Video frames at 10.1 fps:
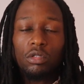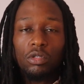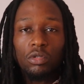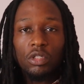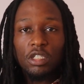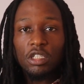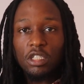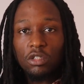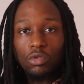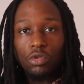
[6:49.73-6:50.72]
So
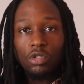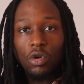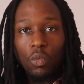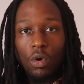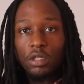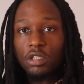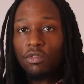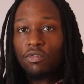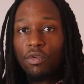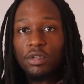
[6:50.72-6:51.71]
just those are your ones, your
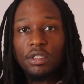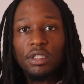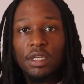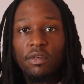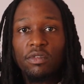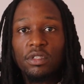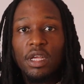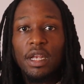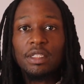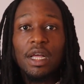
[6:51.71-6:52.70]
fours, and sevens,
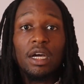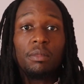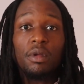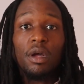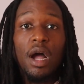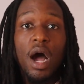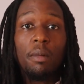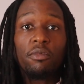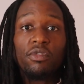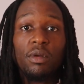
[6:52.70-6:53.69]
and it's not gonna be
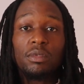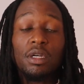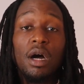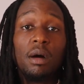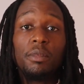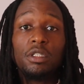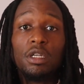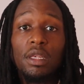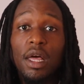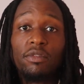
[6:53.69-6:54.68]
uncommon for them to come into
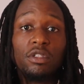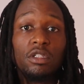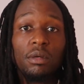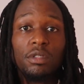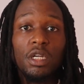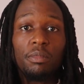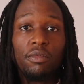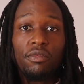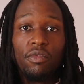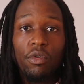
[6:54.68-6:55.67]
your life in some shape
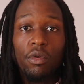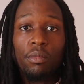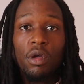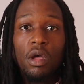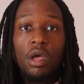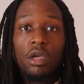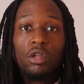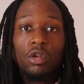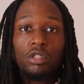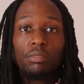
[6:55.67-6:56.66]
or form,
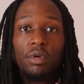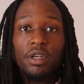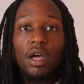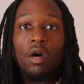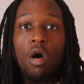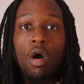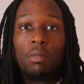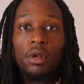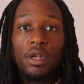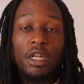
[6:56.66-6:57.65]
you know, to bring that
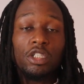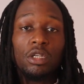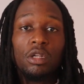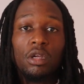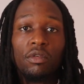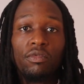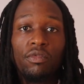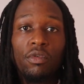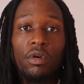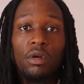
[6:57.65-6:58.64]
harmony that you're looking
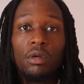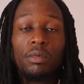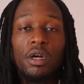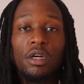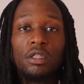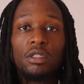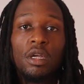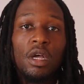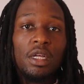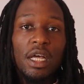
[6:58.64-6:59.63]
for, because
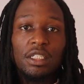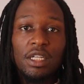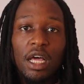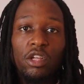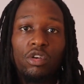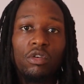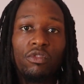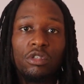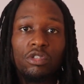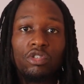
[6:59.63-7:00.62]
that's just how the
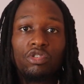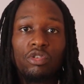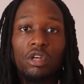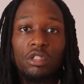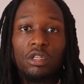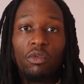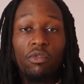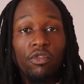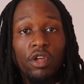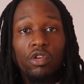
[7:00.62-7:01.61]
universe constructs it
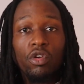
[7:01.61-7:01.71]
within